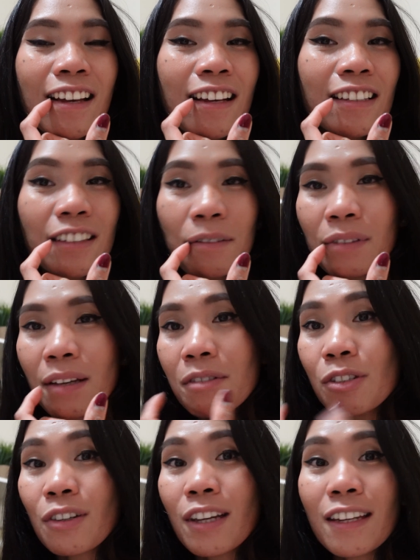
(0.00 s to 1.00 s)
Sometimes
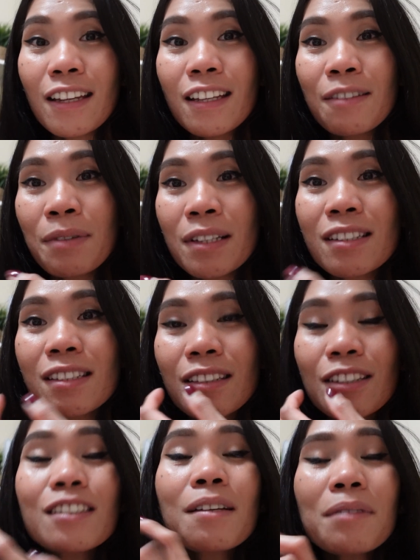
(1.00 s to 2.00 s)
you can
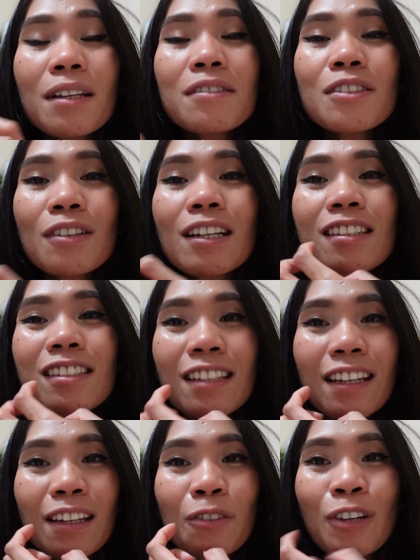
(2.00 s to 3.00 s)

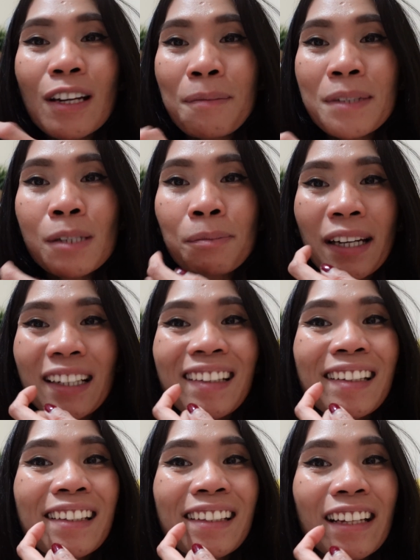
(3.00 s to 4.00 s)
see it when I'm
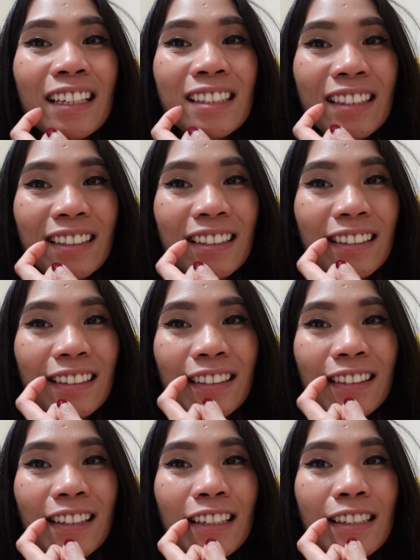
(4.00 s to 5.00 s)
smiling, this
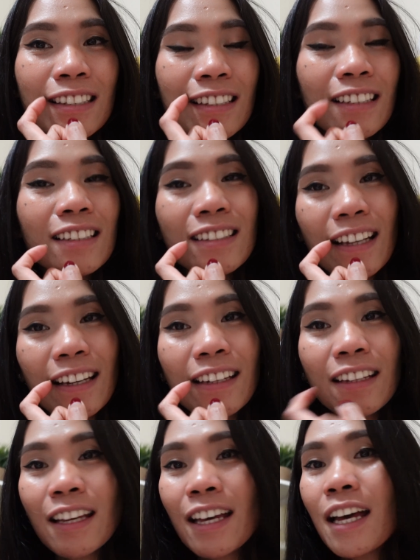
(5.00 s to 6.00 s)
side.
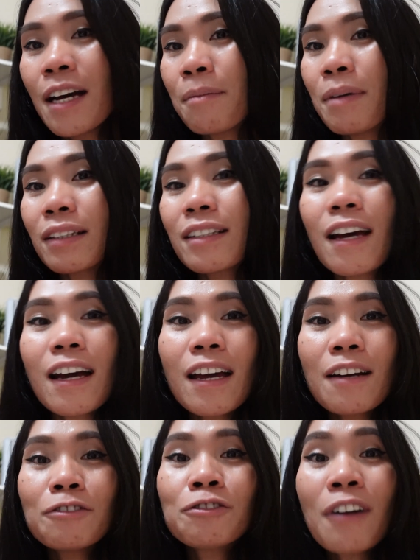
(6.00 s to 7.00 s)
But yeah, I
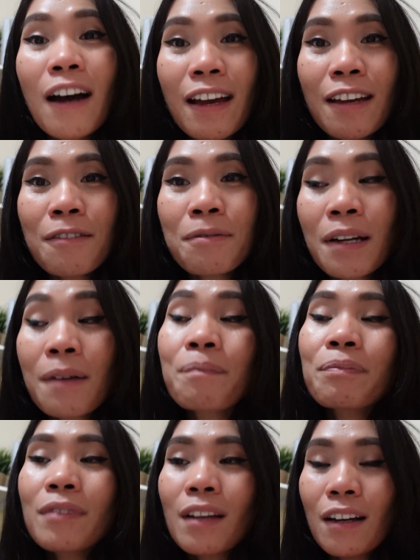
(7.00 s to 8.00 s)
have 5
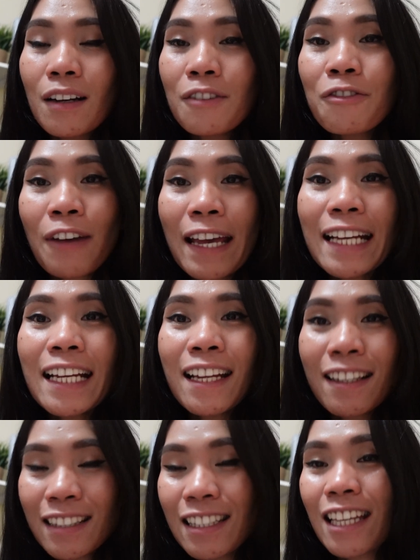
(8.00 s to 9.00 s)
fake
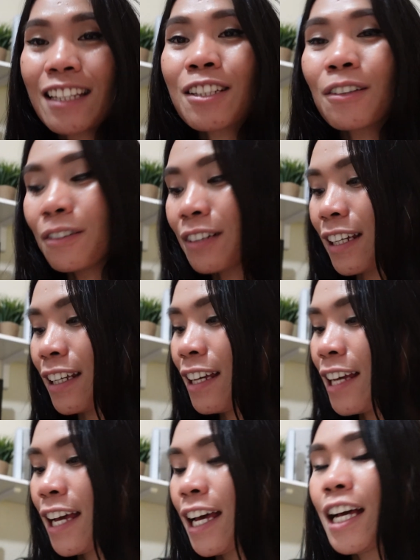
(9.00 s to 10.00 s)
teeth already.
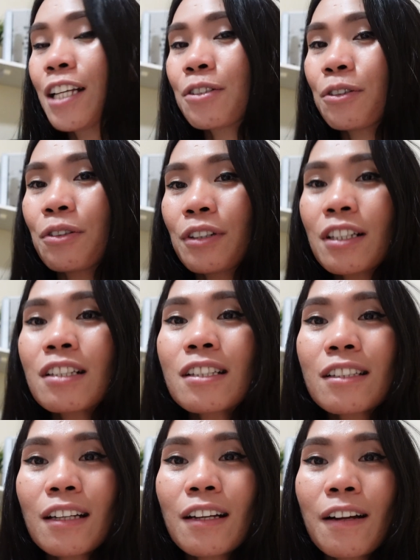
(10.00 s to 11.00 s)
So this is
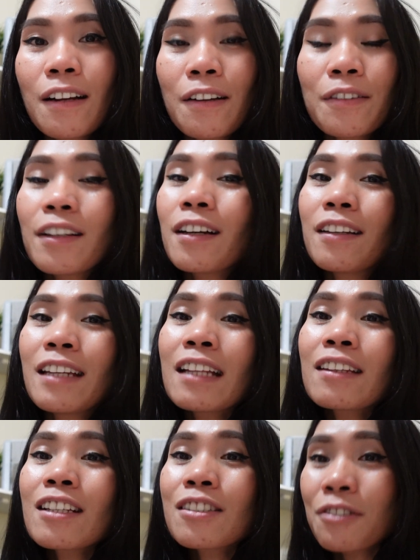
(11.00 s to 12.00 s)
the
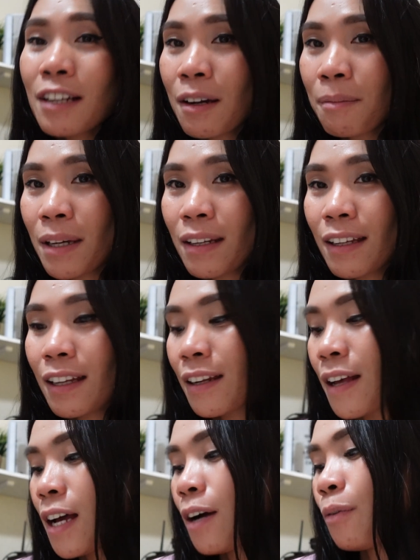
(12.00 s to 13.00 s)
dentist recommended
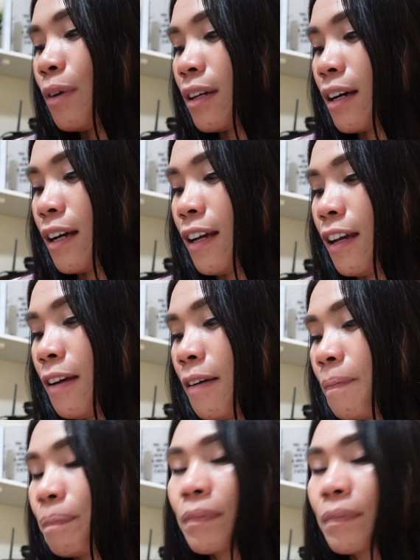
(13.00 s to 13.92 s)
when I